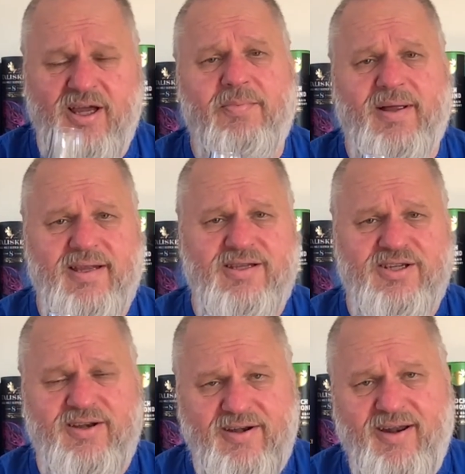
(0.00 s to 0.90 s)
but it's
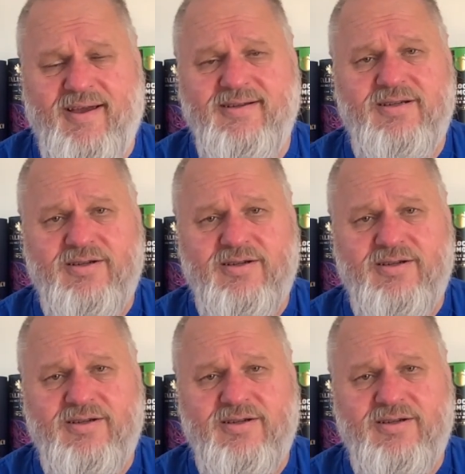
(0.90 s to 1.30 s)
a nice,